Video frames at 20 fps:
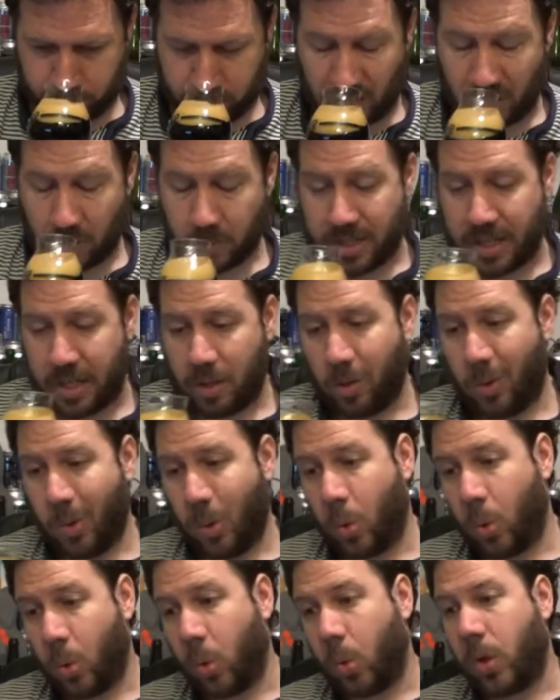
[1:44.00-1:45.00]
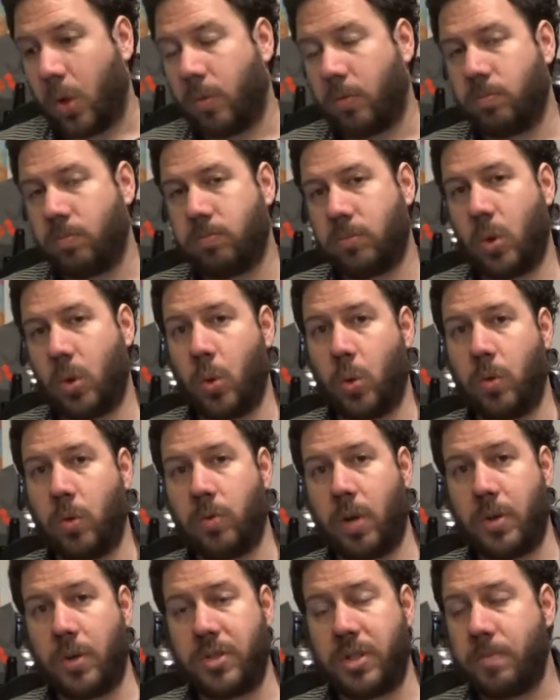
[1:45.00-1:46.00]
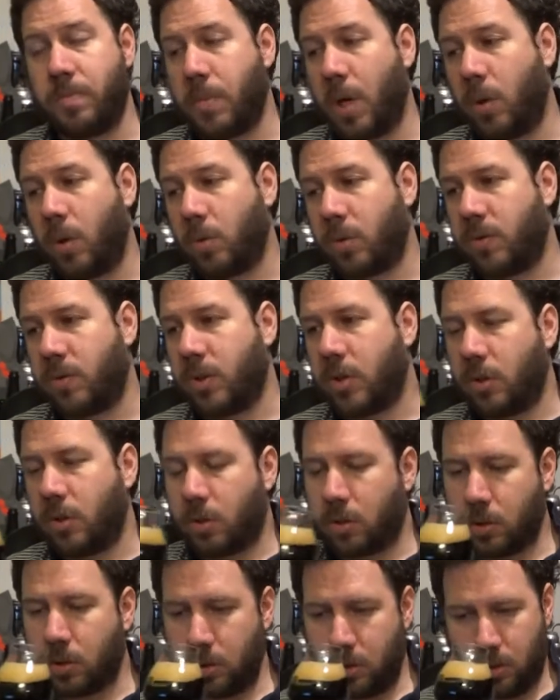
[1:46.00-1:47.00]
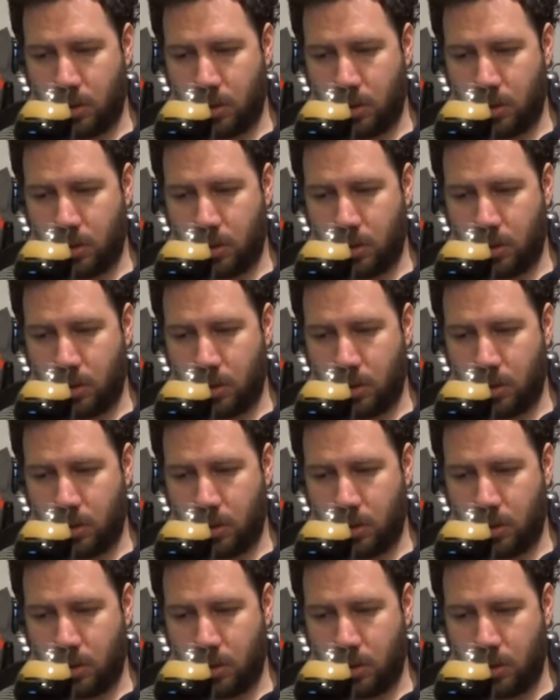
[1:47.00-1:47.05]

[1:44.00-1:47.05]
Oh yeah, all the roasted malts for sure.